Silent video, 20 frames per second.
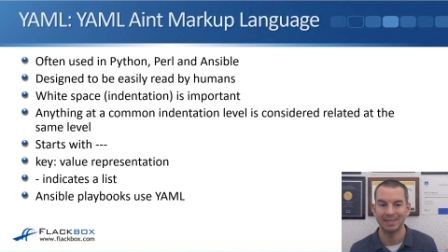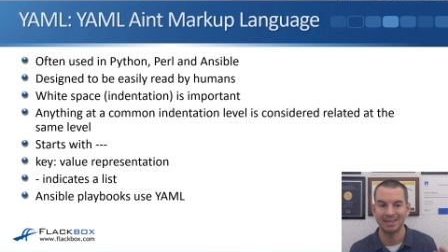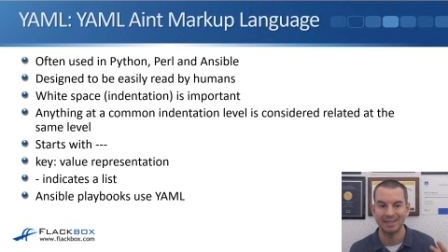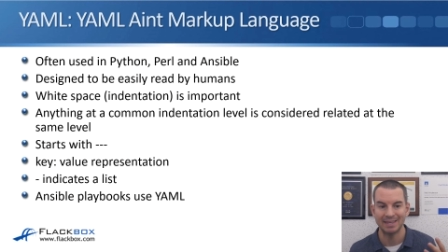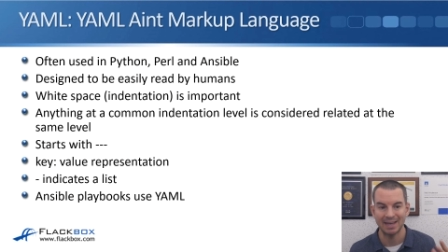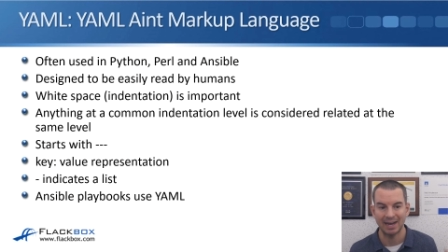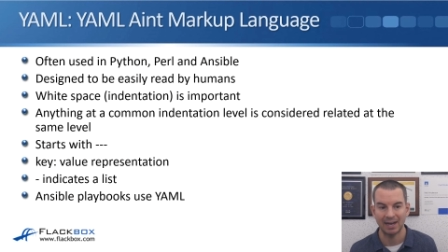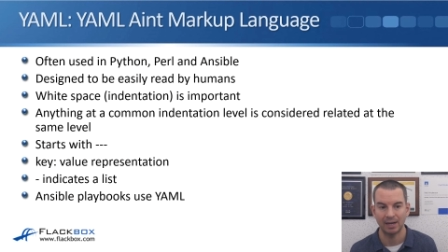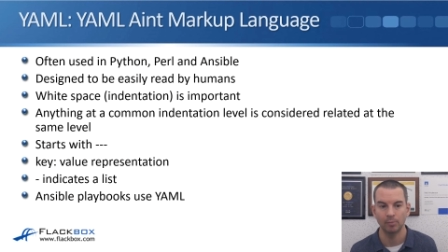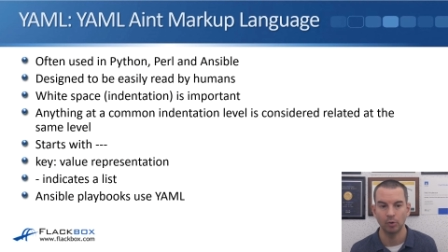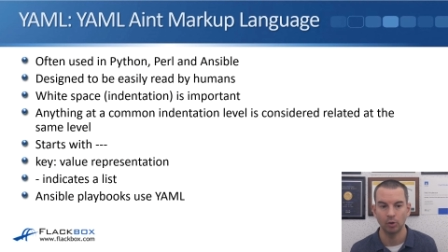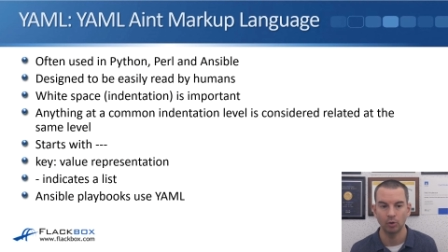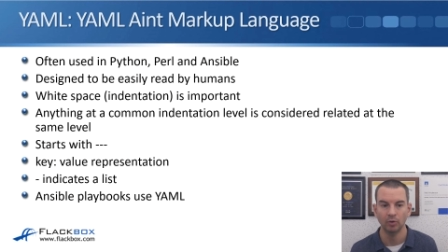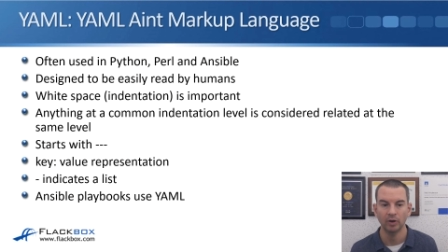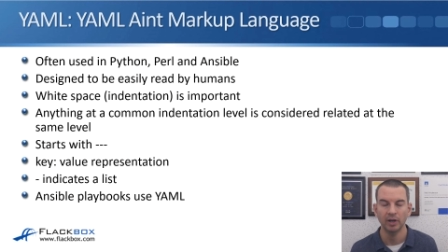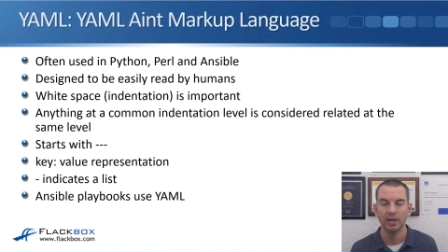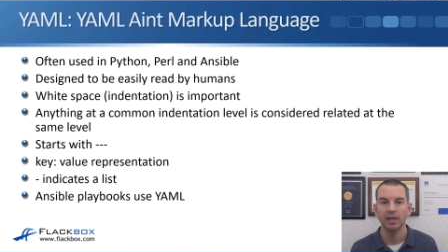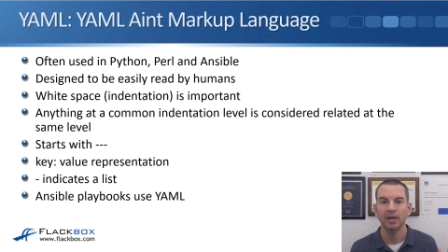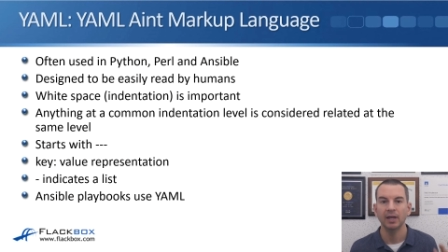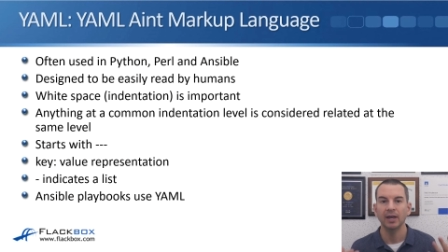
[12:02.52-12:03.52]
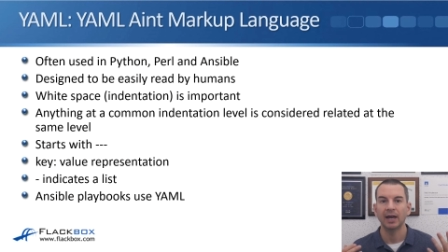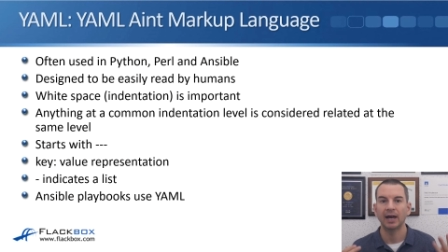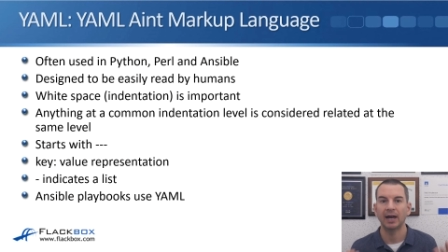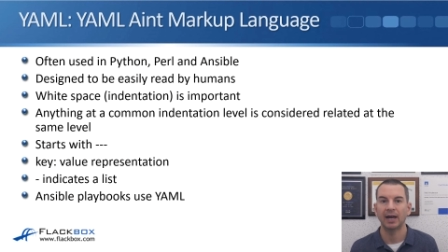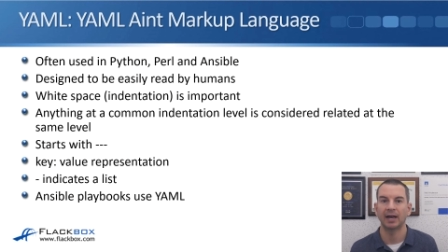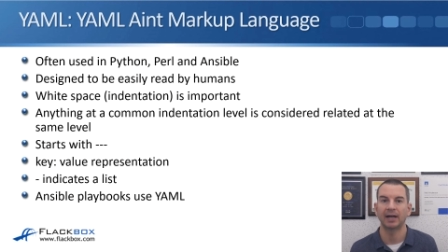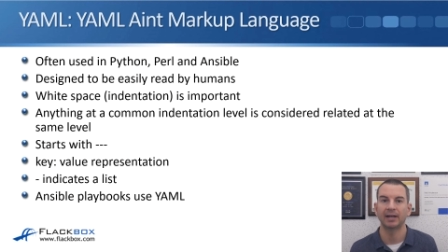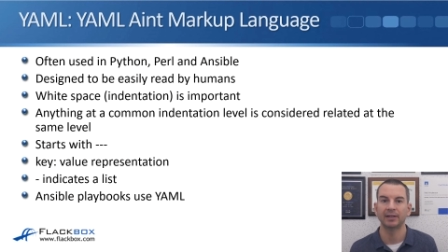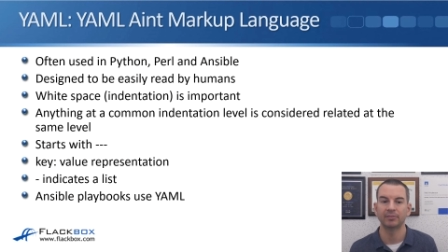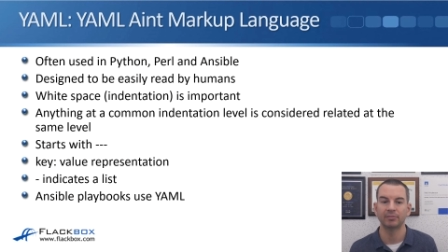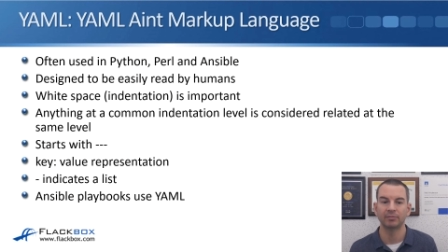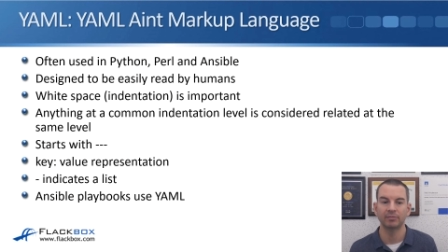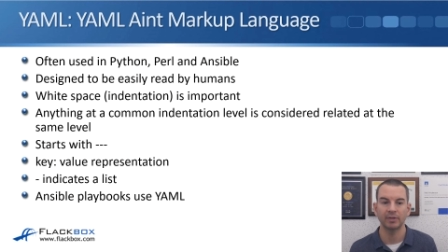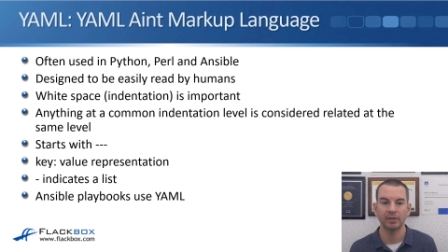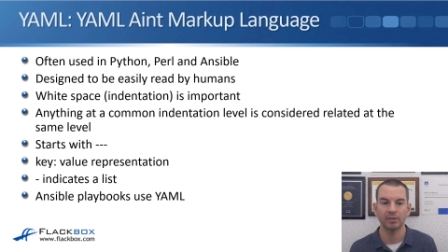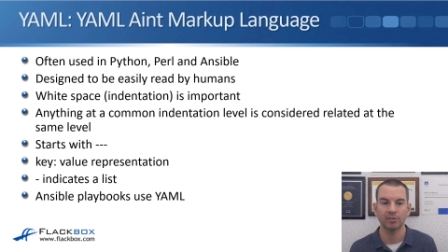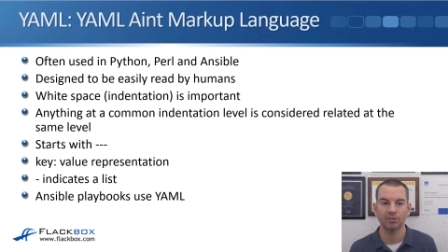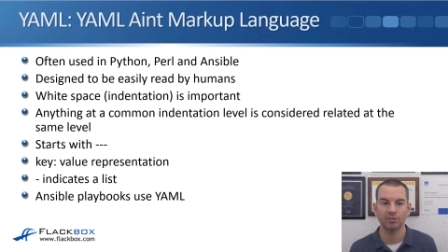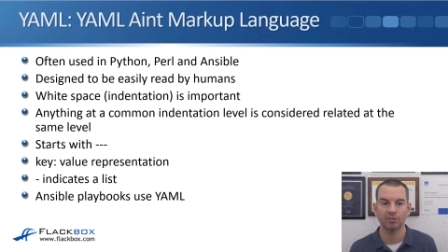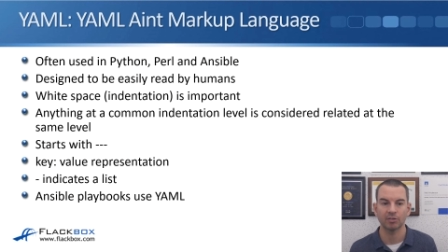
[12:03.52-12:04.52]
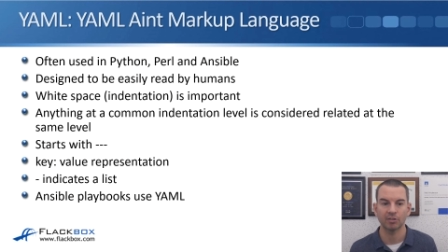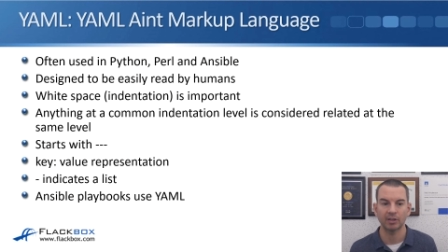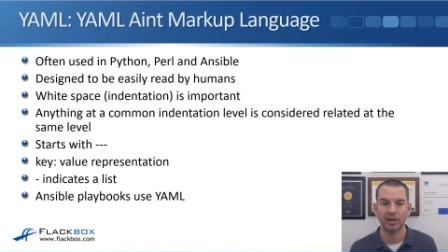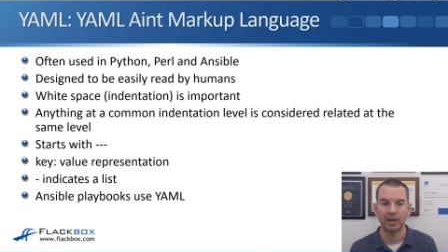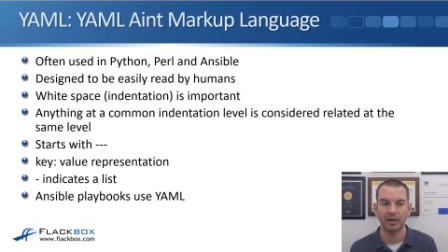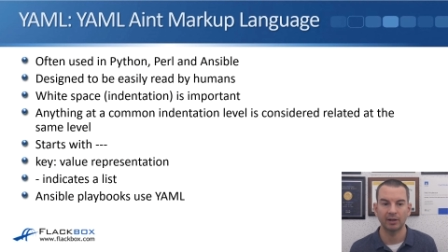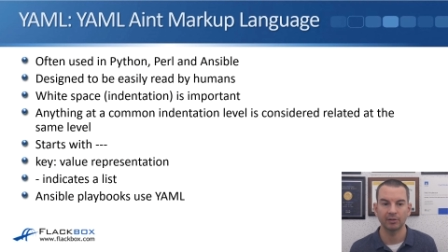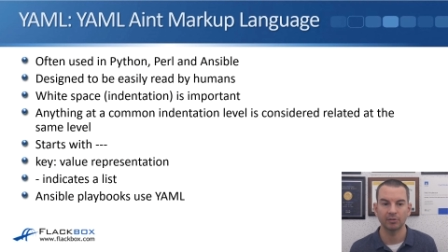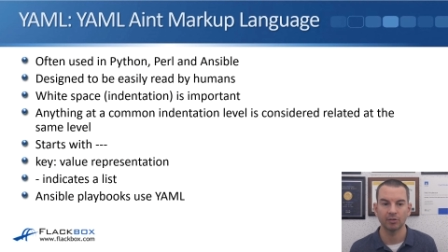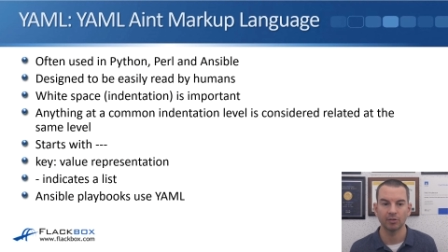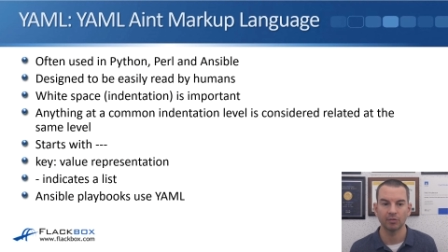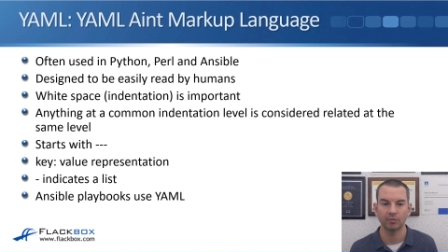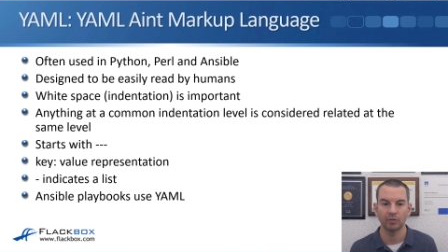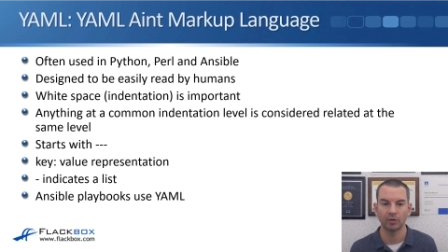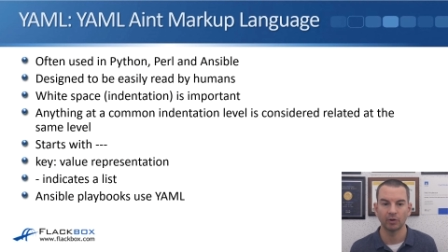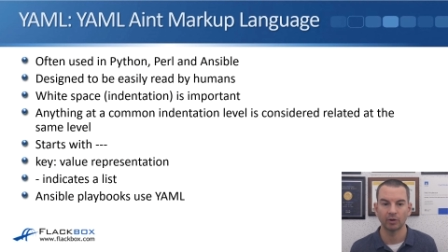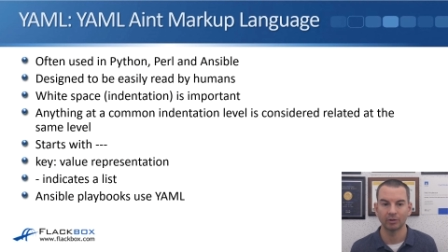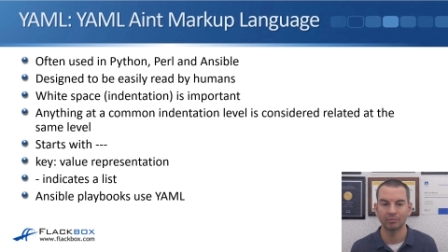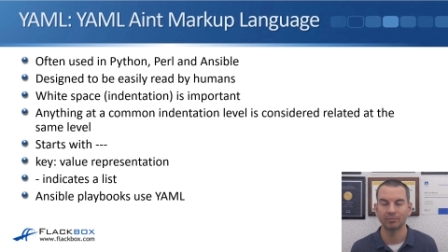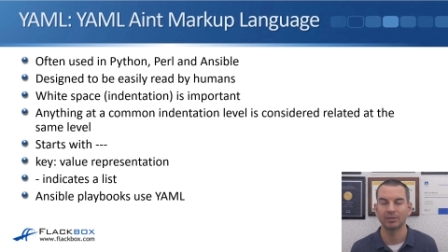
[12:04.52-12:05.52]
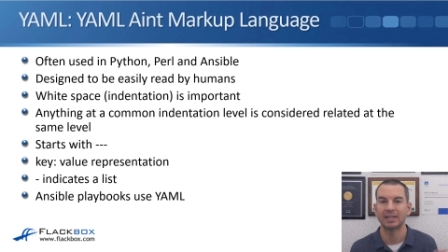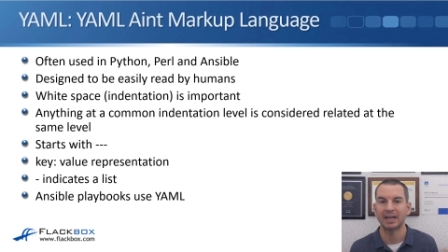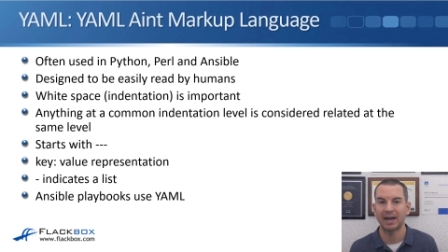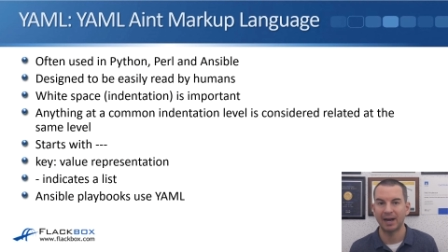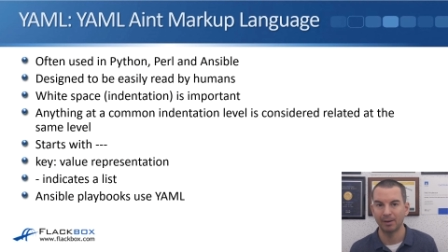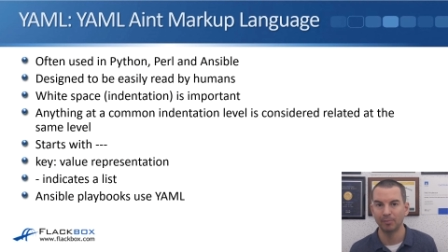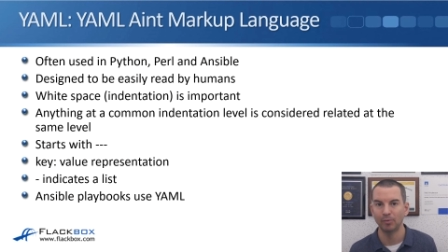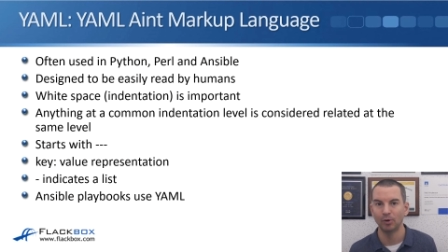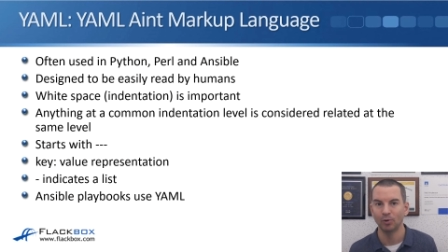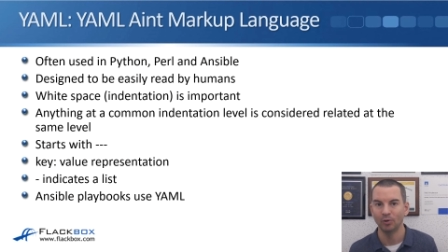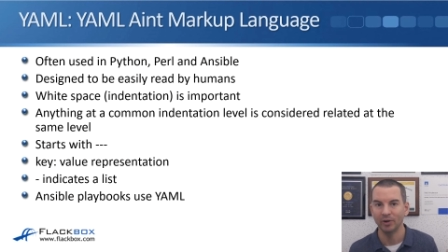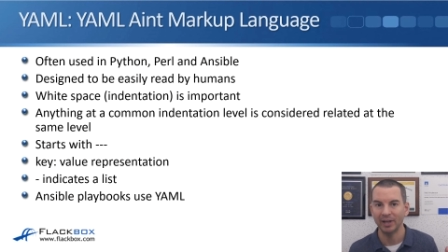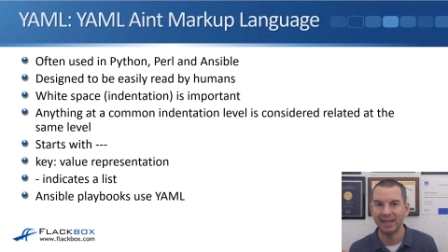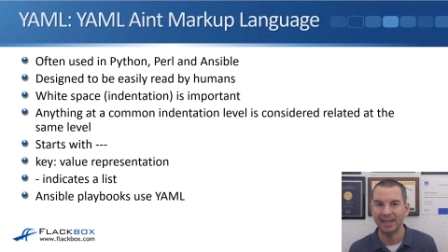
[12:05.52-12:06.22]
YAML, and this stands for YAML